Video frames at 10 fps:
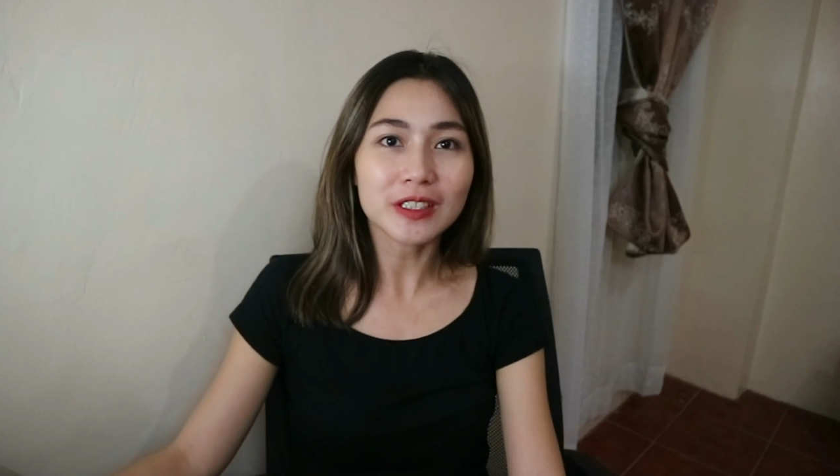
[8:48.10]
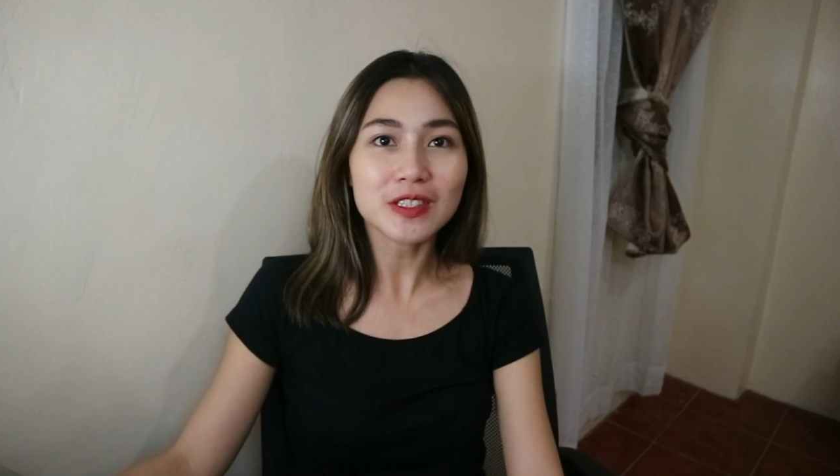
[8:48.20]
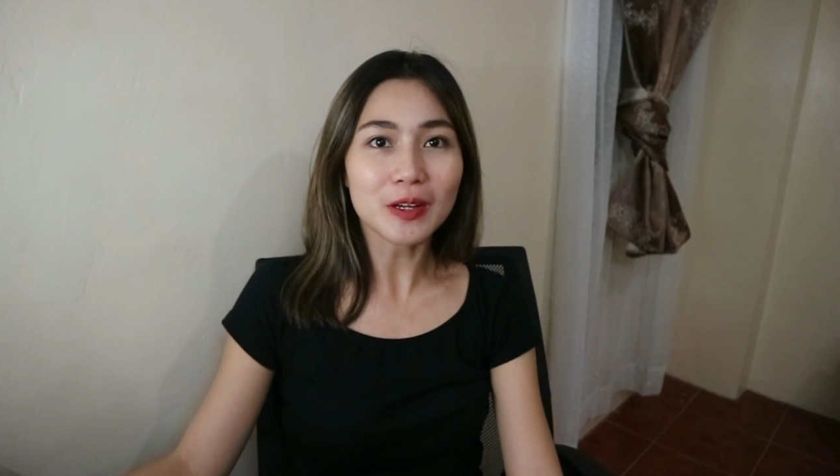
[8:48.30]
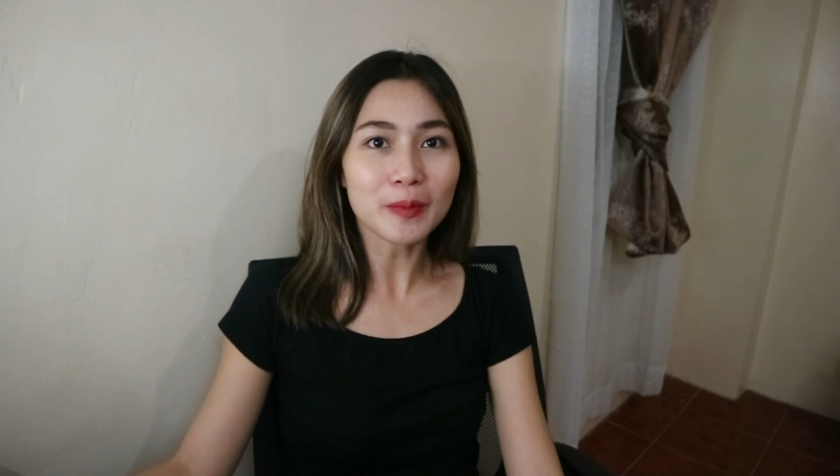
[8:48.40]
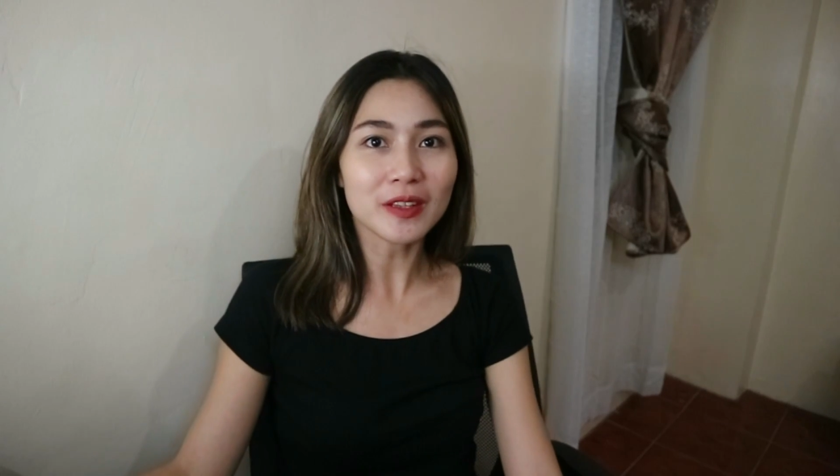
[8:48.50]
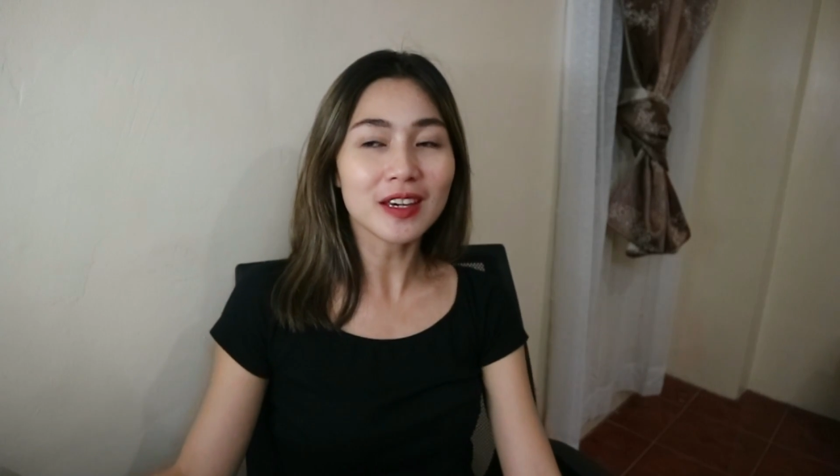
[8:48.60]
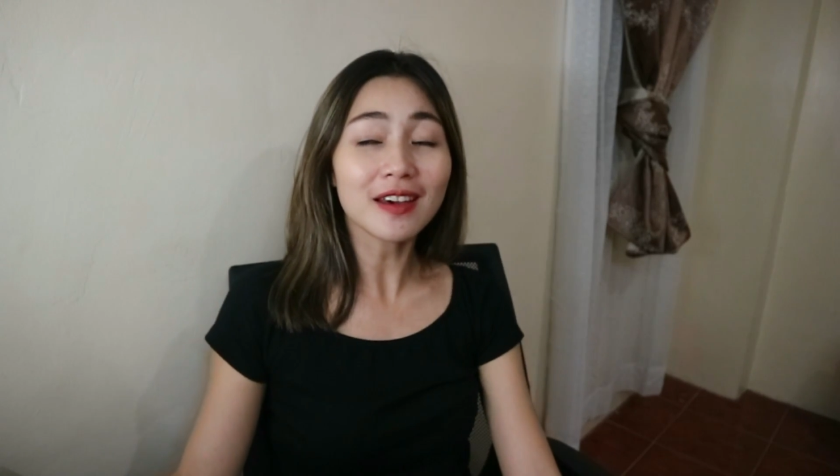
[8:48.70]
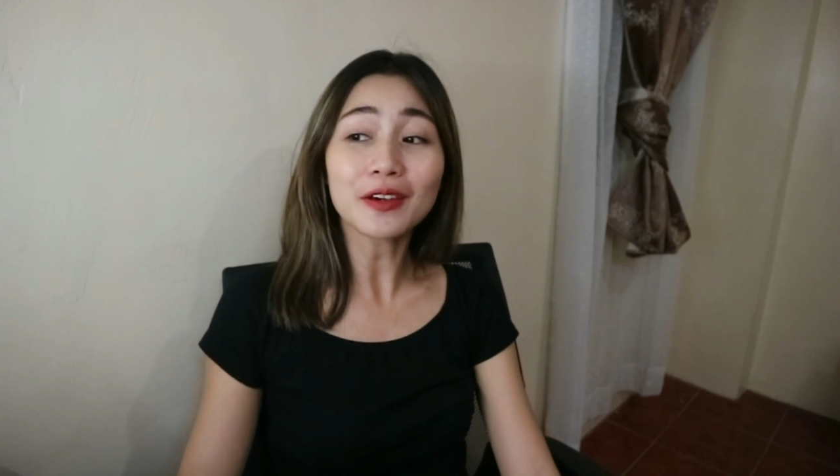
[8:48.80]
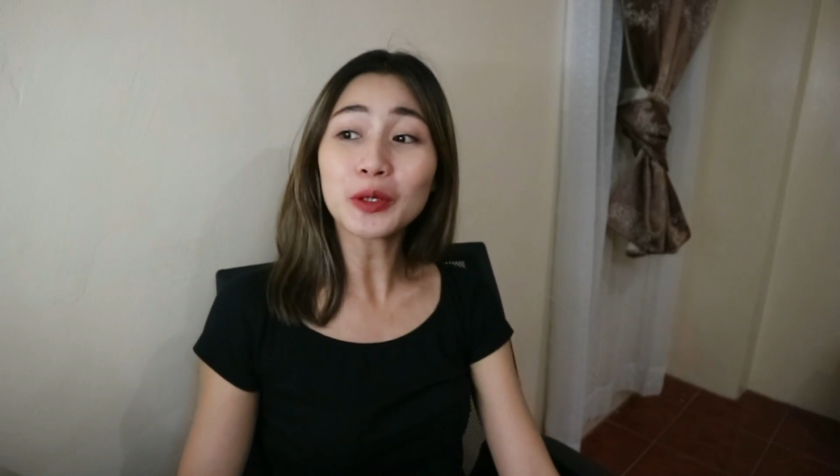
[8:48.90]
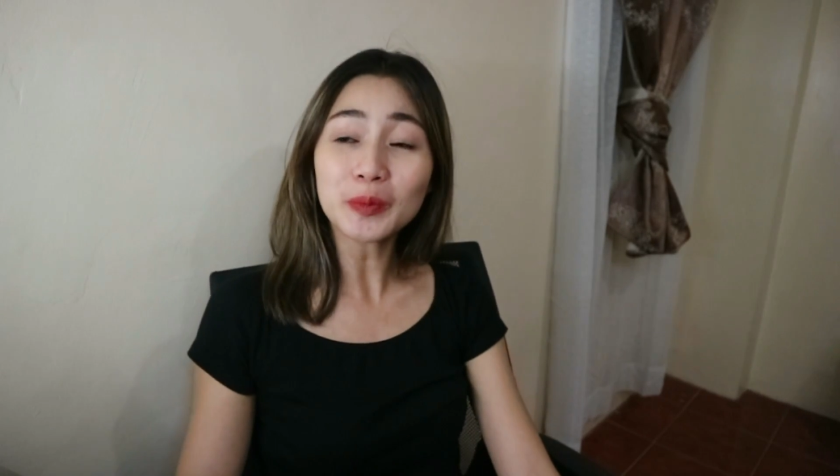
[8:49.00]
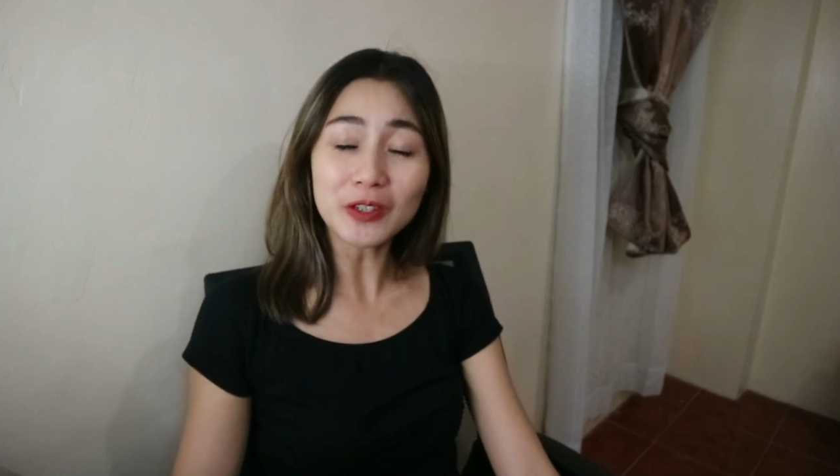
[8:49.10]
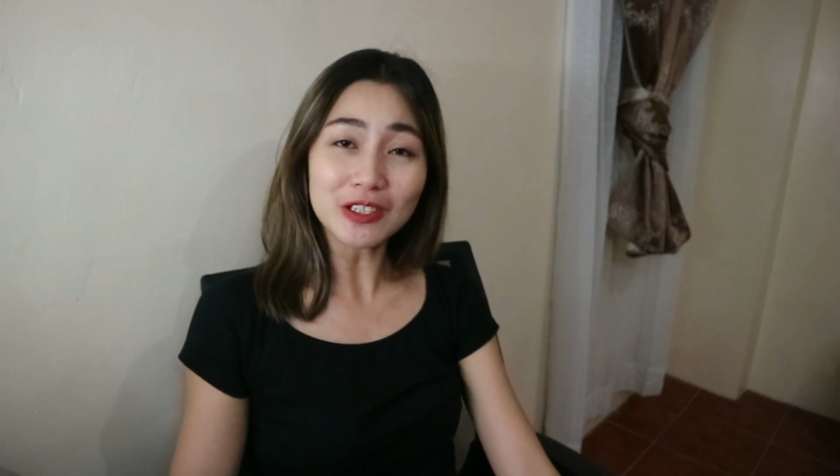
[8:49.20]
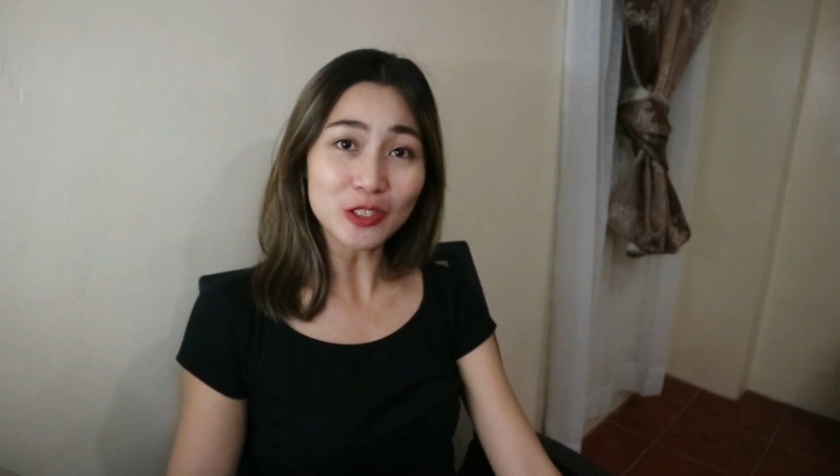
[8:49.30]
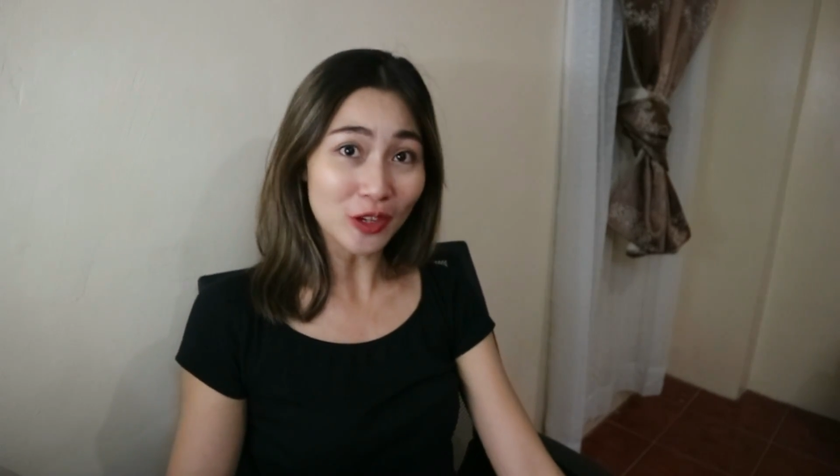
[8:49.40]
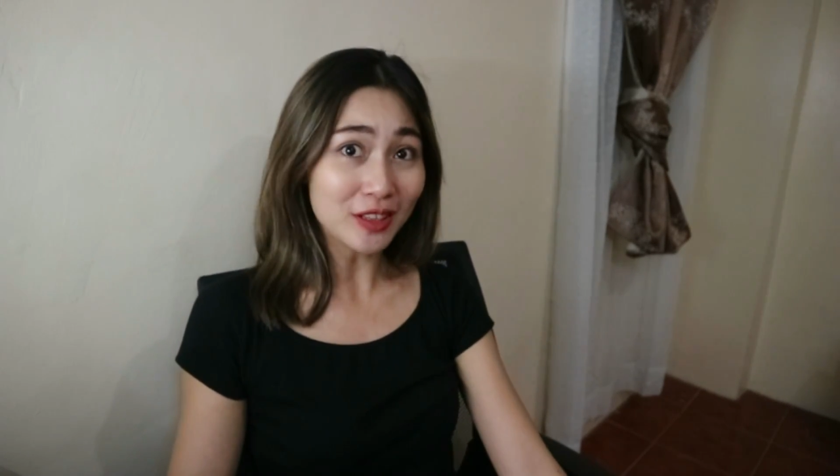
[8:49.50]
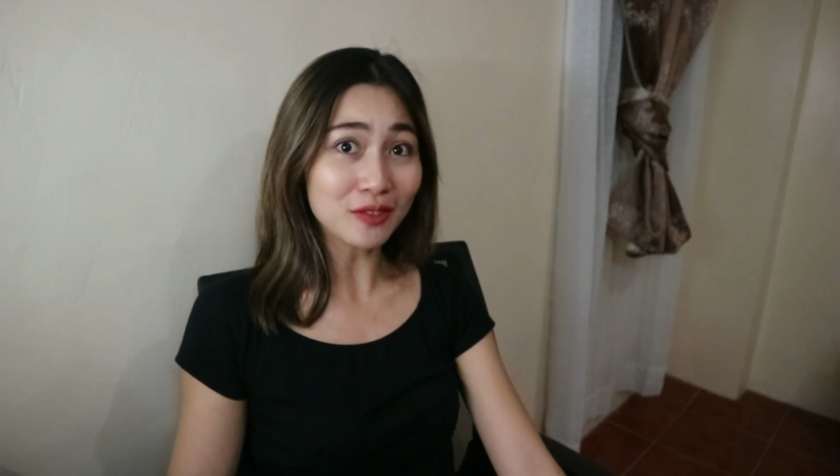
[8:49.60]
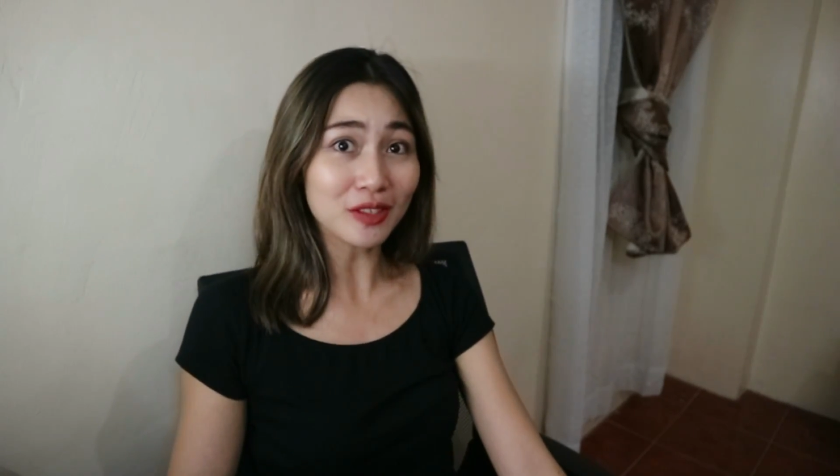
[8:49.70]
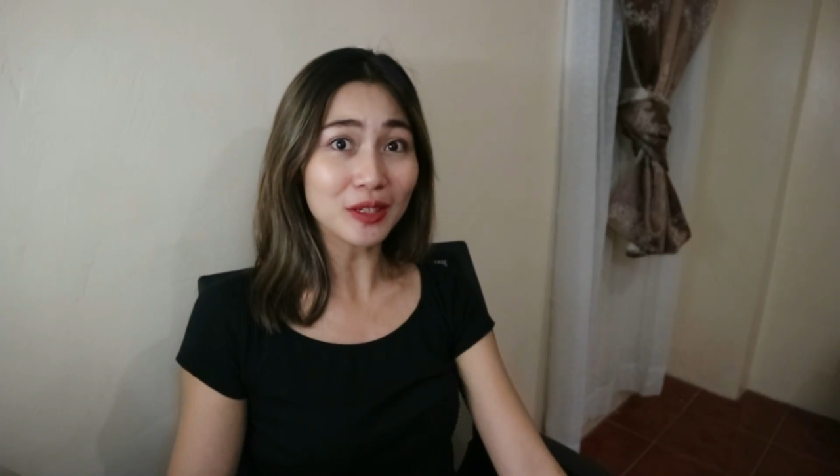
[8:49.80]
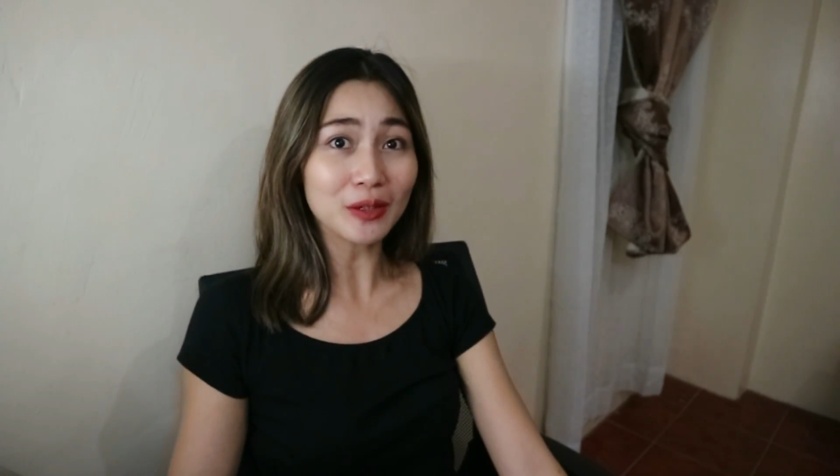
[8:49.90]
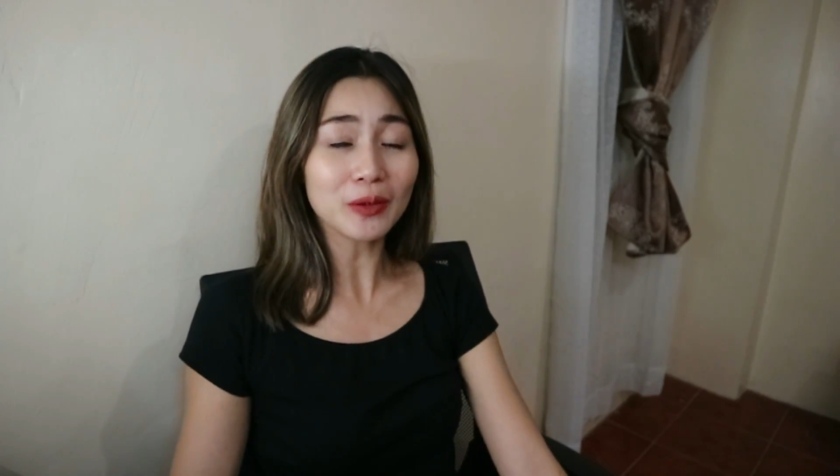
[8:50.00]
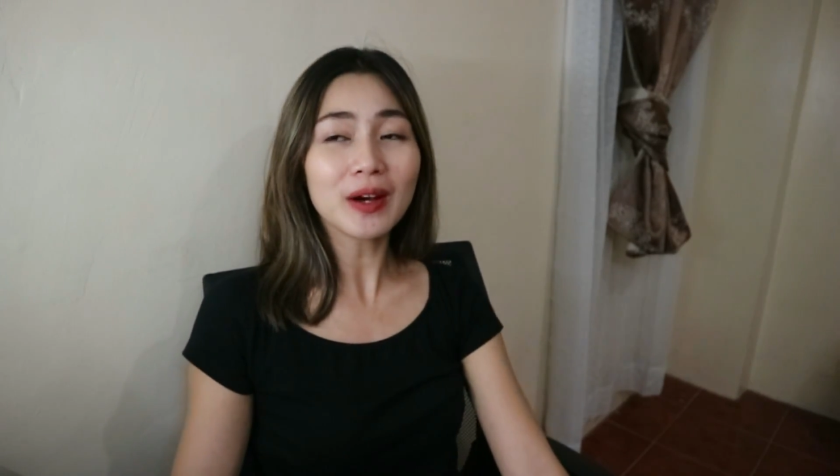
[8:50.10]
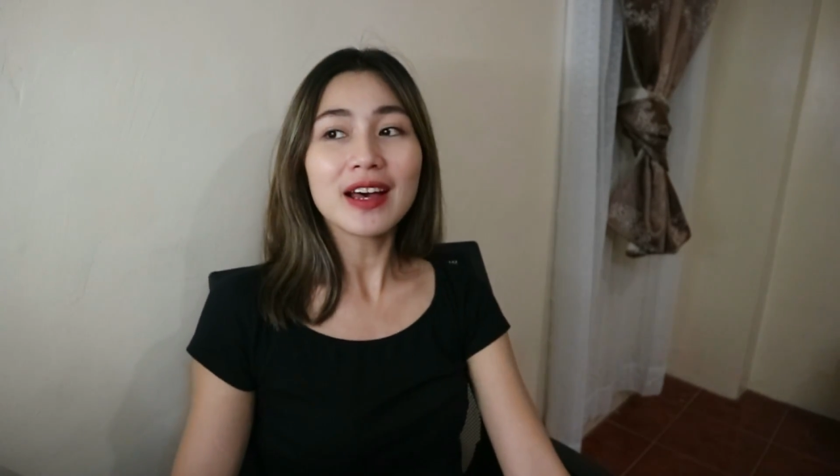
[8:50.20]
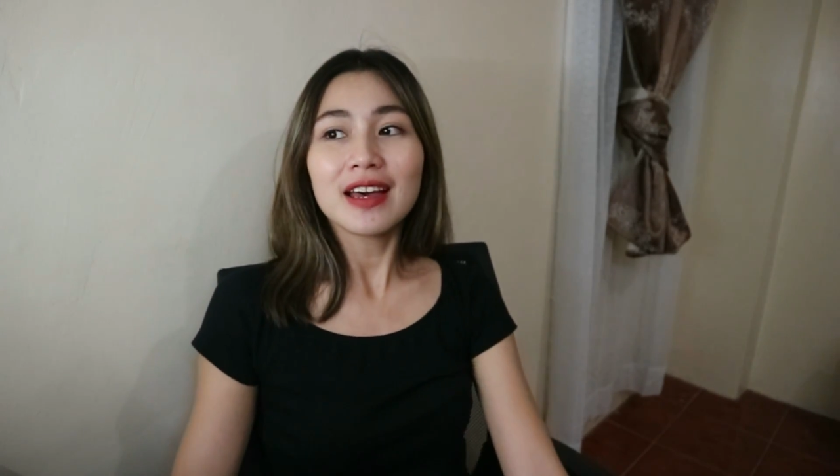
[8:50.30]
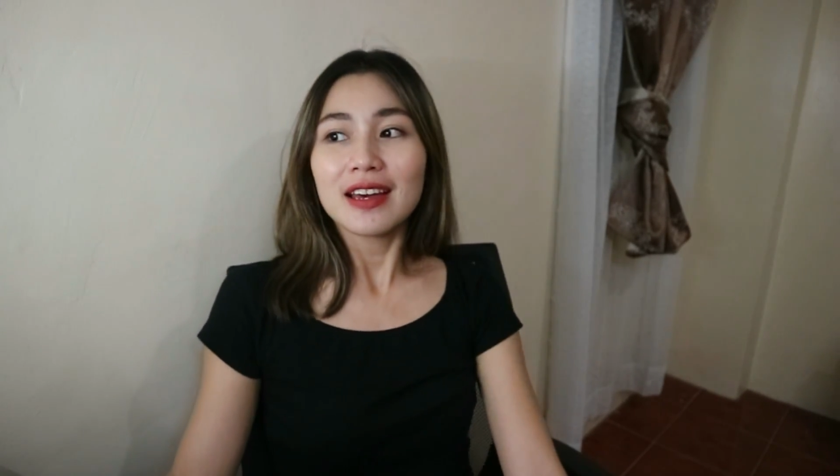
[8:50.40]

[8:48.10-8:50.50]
learned something. I hope you enjoyed the video.